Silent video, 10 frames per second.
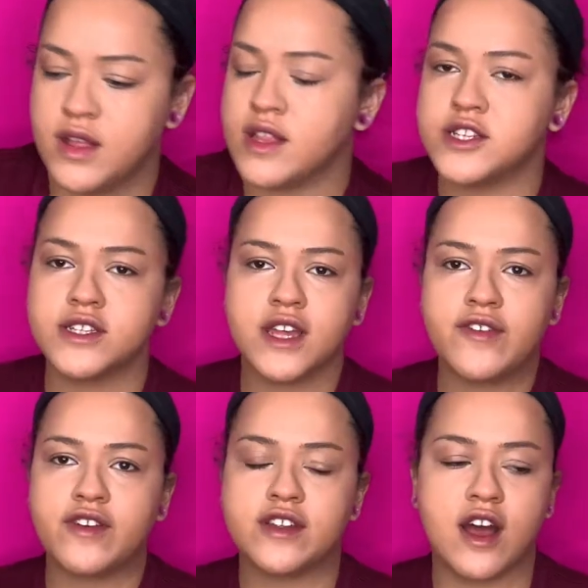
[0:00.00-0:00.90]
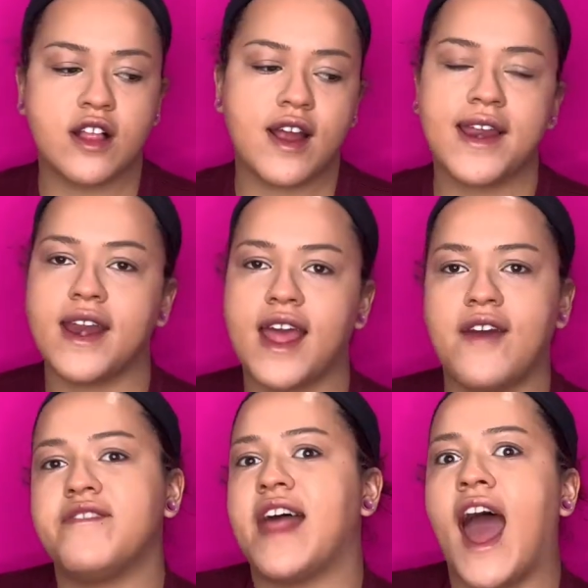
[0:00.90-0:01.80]
let's just say for $1, I didn't
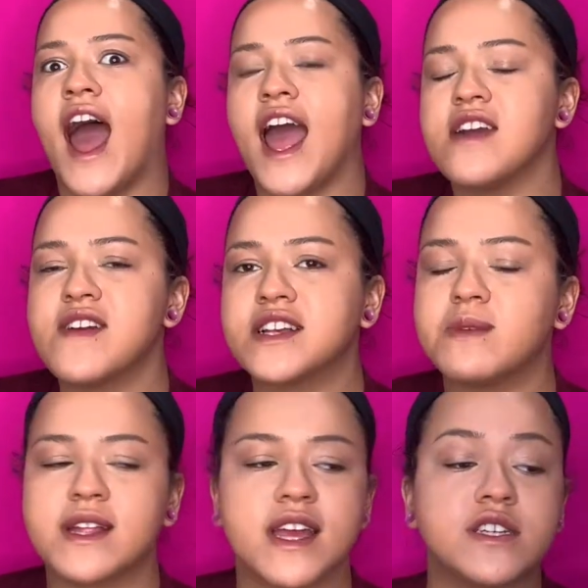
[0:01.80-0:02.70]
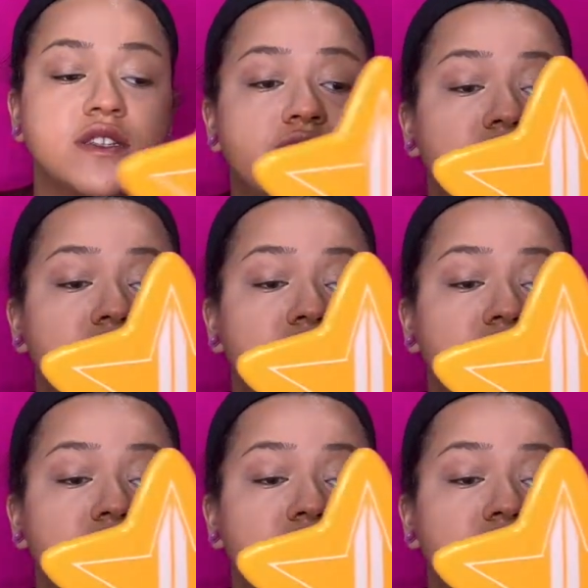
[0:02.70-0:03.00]
have that high of expectations for